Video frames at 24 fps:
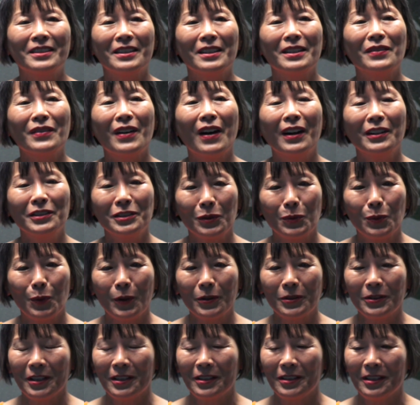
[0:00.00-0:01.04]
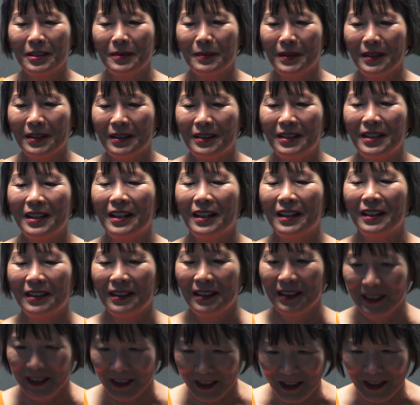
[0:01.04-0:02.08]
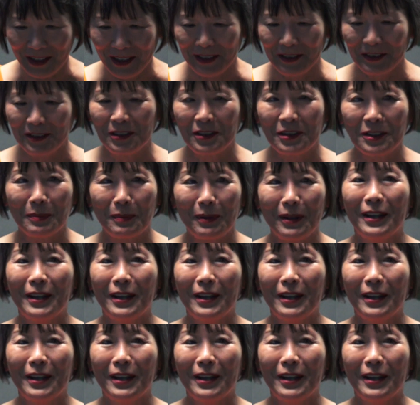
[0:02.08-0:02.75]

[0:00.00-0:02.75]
She says, "I've also worked on him, and the guy is just